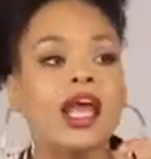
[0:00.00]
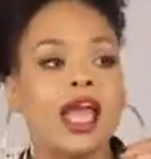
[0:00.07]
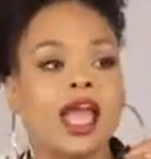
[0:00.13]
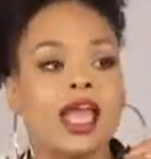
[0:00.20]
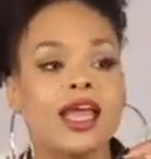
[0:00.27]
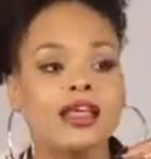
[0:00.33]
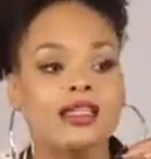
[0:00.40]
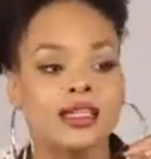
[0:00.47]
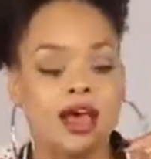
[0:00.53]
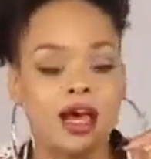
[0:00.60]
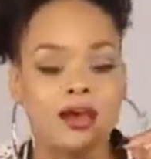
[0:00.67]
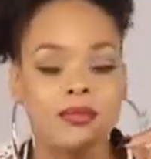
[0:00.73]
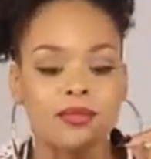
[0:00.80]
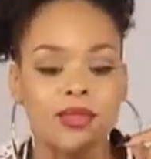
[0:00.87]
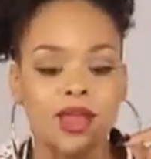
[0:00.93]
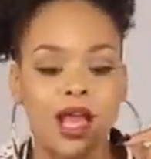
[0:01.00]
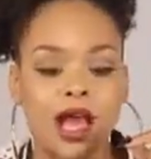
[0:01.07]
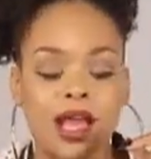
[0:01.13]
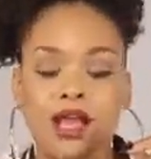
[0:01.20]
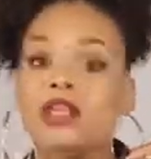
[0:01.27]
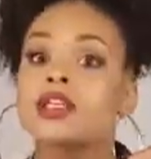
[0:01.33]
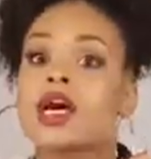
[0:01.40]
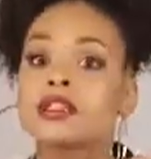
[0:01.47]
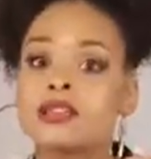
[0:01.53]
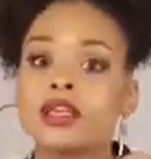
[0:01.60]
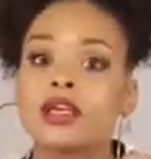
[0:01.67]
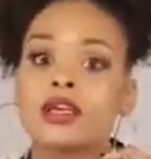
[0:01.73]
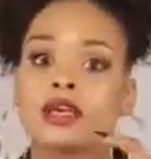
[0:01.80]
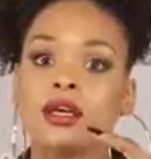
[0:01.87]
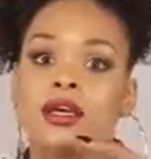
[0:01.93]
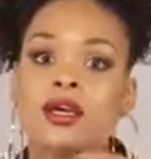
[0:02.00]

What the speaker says: And I could not sing.